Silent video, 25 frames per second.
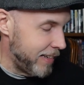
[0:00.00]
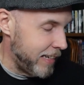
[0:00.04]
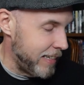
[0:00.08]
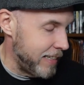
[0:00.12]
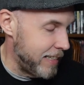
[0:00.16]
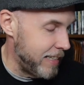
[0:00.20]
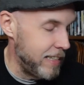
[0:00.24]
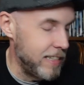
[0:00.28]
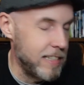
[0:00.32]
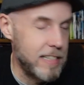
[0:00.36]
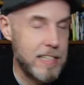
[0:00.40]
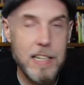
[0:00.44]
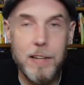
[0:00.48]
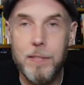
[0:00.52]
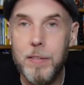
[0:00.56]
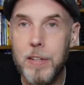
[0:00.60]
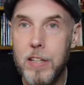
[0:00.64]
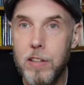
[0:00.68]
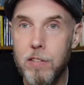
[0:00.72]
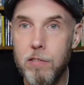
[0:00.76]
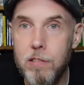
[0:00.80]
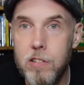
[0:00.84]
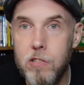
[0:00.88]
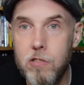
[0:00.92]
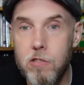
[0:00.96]
nineteen
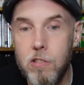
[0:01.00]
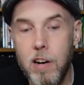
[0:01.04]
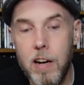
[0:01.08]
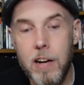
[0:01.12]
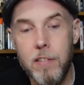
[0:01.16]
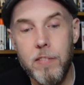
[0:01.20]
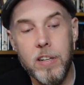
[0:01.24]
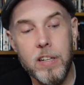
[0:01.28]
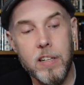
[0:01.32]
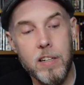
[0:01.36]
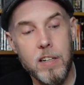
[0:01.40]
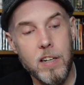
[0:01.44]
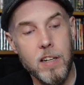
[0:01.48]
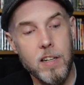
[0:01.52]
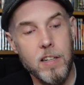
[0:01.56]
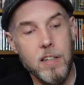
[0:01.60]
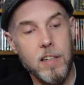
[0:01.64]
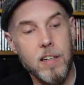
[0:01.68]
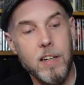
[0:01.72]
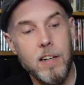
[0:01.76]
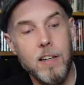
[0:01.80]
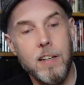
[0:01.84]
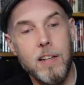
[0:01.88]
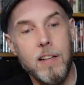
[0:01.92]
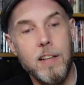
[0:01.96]
seventy-three drive-in
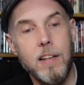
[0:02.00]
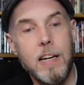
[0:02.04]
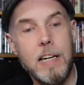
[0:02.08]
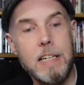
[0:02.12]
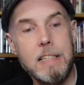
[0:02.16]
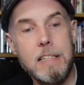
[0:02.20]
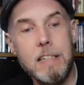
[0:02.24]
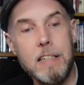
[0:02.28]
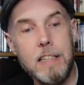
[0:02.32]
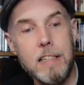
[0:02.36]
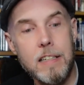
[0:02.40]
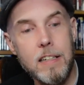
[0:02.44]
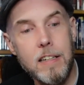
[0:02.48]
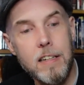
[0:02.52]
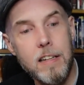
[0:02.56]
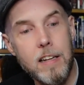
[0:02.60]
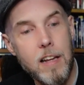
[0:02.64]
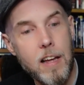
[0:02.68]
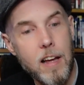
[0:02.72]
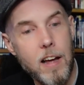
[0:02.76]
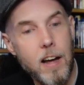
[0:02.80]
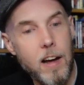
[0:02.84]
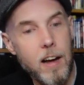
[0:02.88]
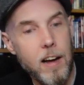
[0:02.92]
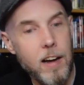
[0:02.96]
classic.
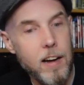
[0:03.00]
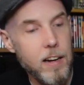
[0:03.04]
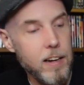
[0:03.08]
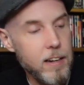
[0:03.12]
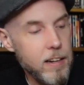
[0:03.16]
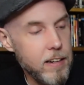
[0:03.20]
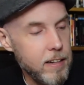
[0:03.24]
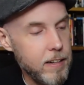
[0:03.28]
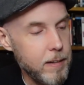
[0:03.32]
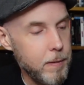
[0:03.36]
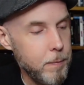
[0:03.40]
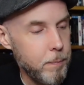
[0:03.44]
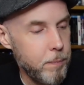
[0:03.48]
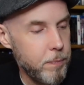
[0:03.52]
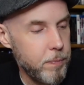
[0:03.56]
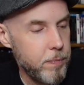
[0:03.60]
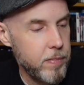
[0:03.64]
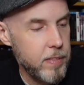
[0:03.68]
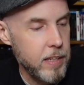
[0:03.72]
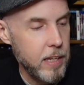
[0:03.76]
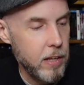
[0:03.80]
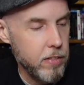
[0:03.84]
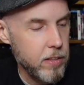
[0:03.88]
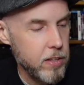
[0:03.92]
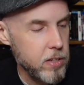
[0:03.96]
Um,
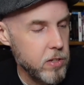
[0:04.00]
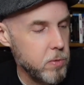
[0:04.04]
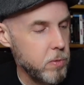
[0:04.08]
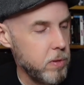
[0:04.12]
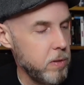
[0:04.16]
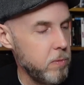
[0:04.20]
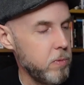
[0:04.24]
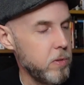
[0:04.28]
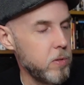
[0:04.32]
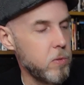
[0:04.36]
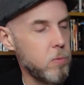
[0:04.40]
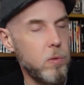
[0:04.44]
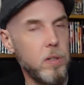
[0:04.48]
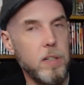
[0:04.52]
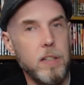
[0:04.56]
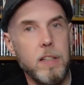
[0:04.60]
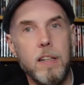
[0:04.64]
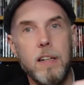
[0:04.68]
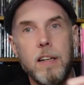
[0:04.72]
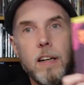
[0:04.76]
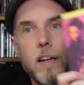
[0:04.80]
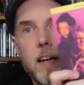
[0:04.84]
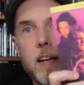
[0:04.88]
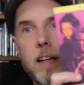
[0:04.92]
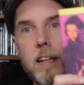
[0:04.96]
now this one was one
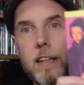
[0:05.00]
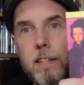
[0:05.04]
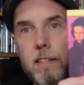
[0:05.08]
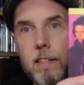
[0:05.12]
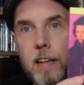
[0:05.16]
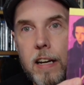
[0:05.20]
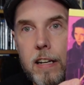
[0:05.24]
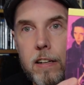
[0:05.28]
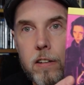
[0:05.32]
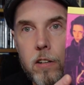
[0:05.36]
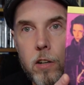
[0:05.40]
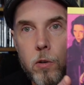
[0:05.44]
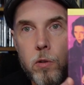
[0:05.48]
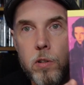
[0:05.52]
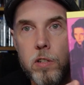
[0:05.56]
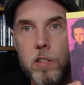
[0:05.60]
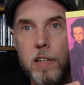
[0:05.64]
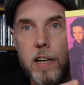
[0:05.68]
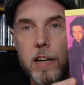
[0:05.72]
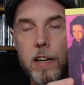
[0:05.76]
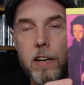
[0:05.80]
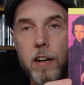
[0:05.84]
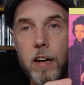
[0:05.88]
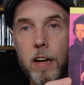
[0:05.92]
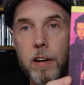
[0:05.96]
that I had no
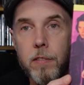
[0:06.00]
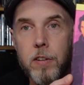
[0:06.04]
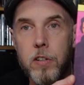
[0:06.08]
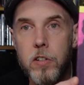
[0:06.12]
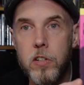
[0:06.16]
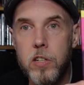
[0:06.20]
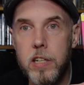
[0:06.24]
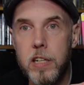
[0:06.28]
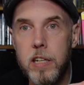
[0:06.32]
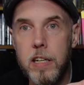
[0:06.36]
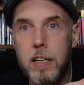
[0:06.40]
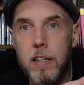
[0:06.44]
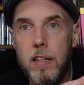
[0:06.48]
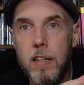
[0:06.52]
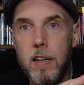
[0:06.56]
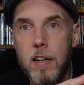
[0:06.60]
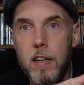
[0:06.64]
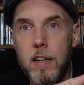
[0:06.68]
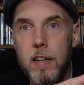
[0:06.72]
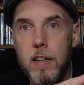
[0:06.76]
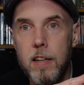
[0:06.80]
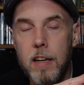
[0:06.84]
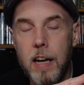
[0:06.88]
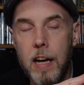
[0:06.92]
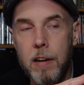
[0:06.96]
desire to ever see.
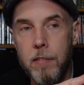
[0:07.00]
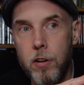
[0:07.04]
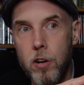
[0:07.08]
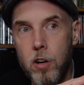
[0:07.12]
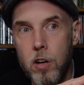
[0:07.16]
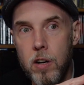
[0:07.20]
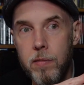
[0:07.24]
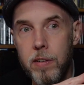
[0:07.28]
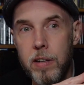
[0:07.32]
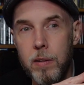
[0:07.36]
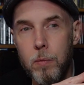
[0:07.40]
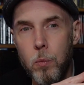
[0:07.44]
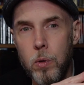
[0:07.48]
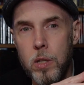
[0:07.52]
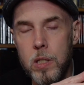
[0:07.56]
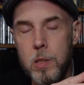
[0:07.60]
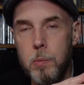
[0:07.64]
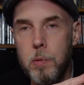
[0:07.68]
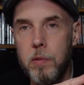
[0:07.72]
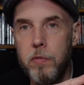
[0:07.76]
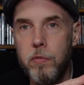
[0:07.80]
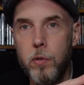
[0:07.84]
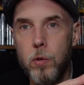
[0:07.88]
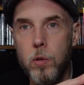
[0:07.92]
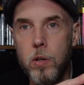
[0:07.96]
I've heard of it once
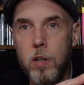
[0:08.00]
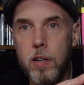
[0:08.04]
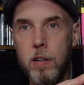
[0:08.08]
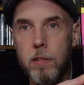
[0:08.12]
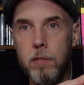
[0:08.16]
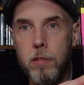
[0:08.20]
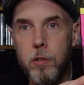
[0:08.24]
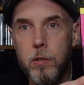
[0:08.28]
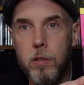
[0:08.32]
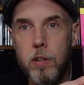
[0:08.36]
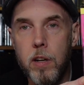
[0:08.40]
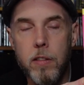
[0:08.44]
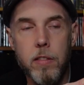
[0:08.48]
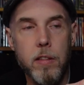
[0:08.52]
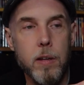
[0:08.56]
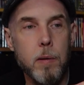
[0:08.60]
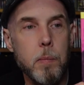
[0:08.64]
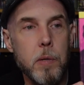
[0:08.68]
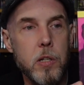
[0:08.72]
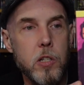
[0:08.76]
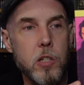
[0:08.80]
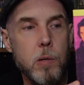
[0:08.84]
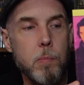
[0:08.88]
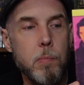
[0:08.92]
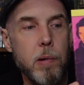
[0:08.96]
before, knew nothing
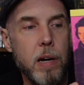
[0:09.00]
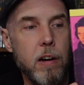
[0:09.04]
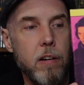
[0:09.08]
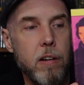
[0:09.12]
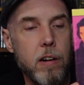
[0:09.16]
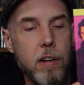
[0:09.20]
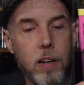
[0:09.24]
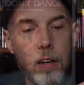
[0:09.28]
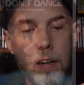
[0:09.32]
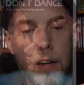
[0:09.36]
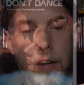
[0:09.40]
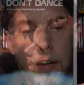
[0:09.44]
much about it,